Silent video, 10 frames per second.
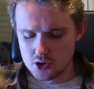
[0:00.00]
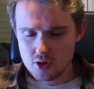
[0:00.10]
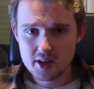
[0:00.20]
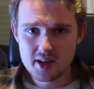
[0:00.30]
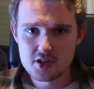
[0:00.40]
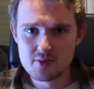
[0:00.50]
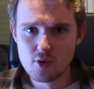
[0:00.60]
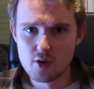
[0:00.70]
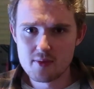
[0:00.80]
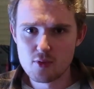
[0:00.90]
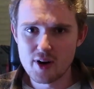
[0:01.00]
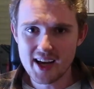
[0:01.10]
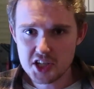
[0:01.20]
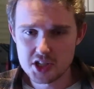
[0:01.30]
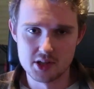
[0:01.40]
you got into more and more
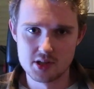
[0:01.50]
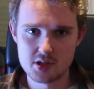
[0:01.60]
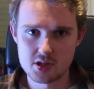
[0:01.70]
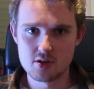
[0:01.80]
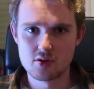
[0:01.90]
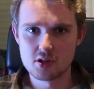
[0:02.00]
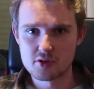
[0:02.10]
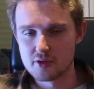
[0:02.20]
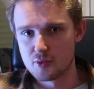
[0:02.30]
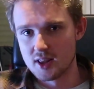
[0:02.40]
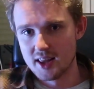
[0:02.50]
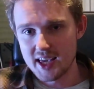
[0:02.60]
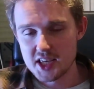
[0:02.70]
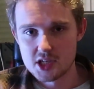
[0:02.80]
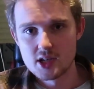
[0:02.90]
action. So, you know, there were
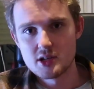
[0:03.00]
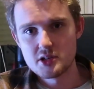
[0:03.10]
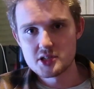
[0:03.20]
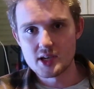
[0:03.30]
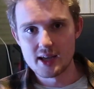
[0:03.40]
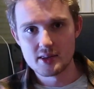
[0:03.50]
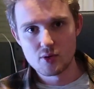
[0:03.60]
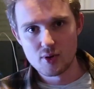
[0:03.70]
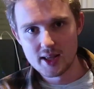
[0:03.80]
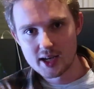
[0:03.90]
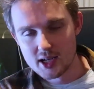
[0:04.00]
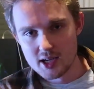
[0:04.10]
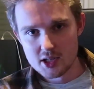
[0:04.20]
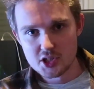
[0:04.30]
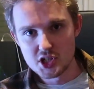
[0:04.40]
lasers and there were like
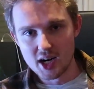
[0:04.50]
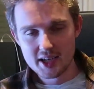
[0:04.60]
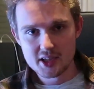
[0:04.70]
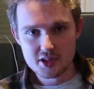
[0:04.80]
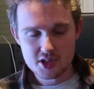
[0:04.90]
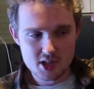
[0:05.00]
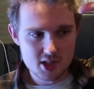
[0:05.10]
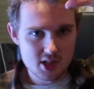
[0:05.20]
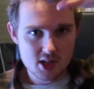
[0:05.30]
giant